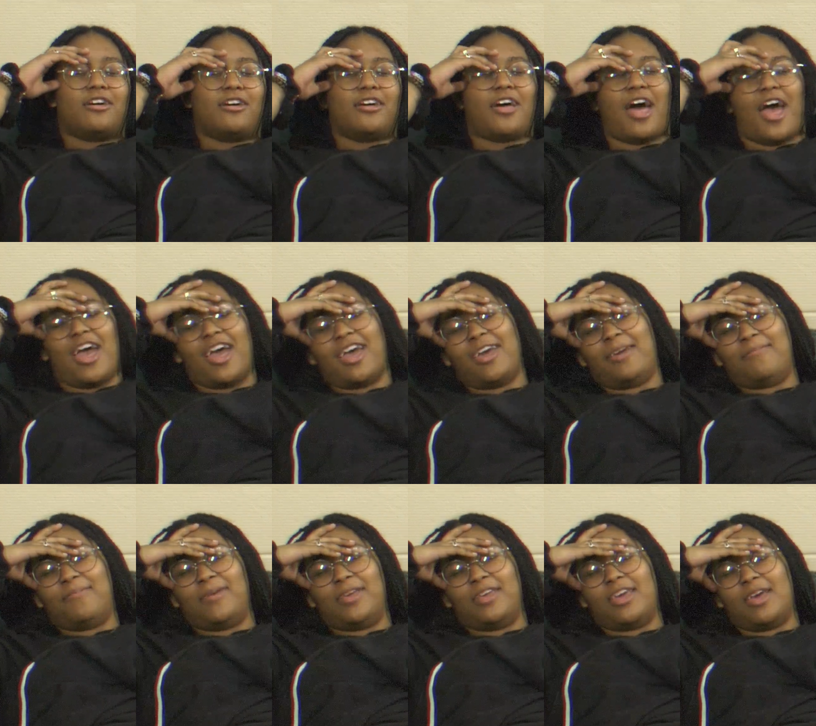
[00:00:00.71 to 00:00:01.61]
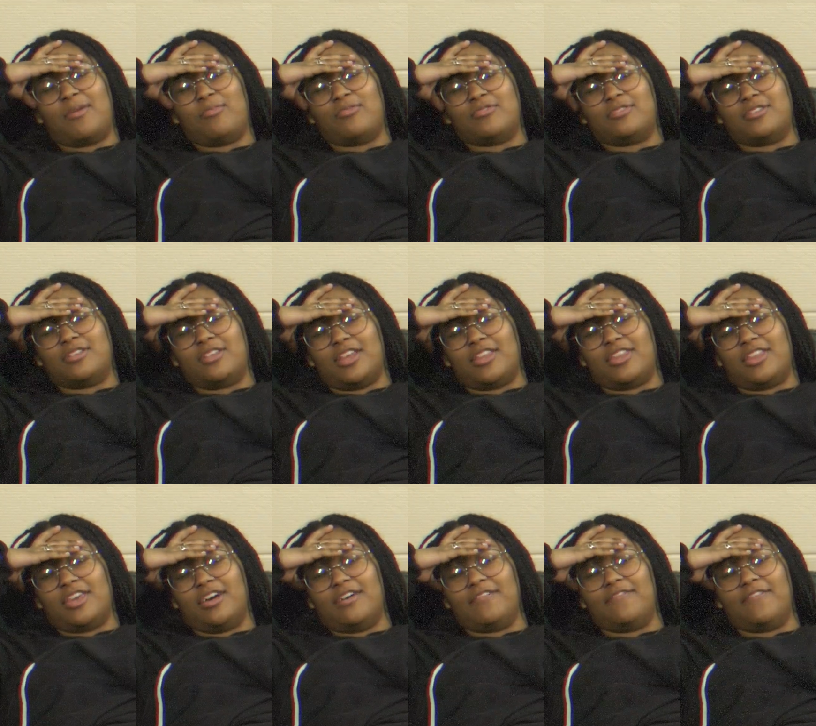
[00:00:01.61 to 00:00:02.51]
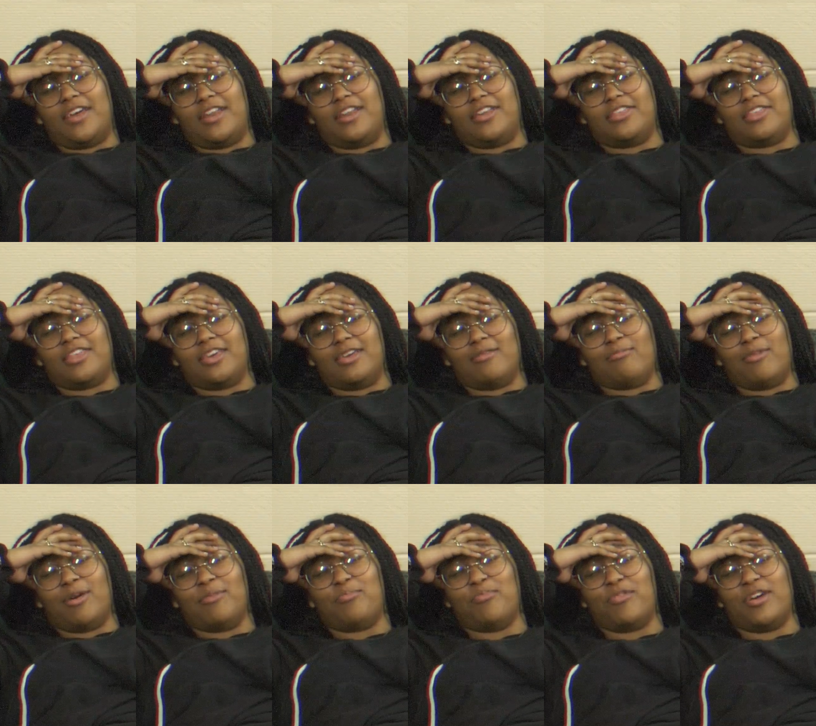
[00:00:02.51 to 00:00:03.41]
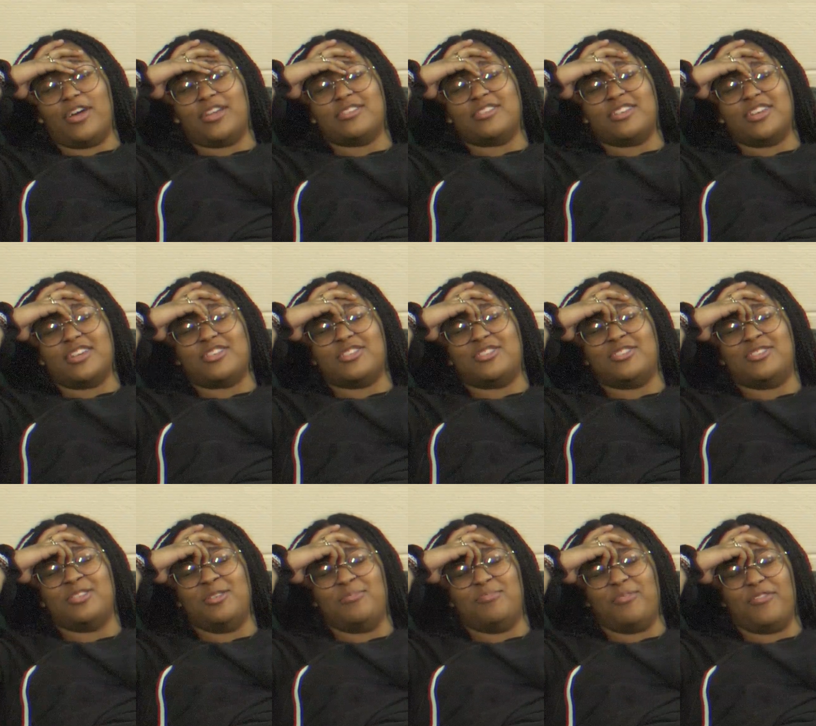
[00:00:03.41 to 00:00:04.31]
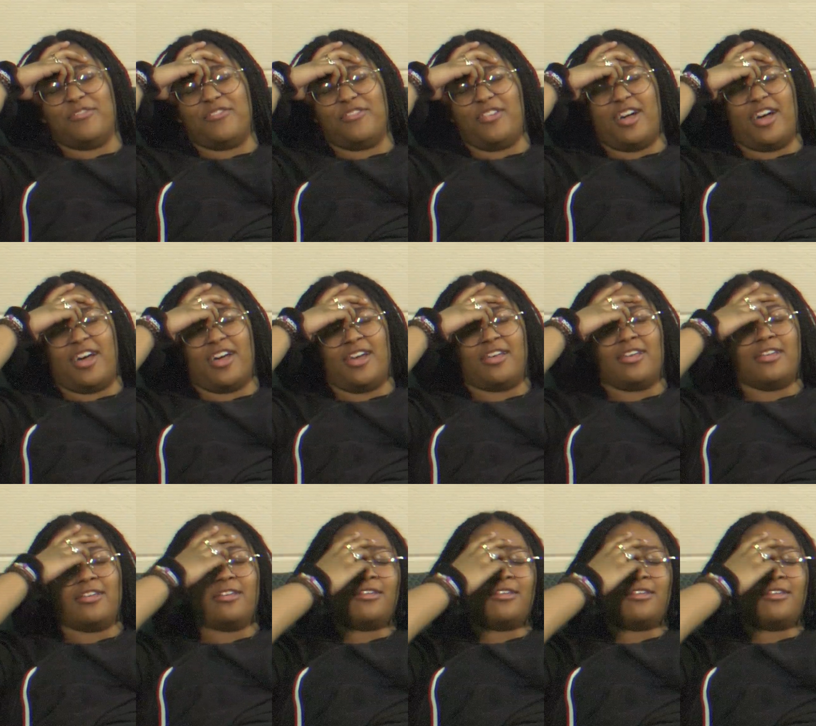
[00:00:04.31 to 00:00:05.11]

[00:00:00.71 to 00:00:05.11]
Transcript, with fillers: I hate being able to not think of anything. My brain's like super flat.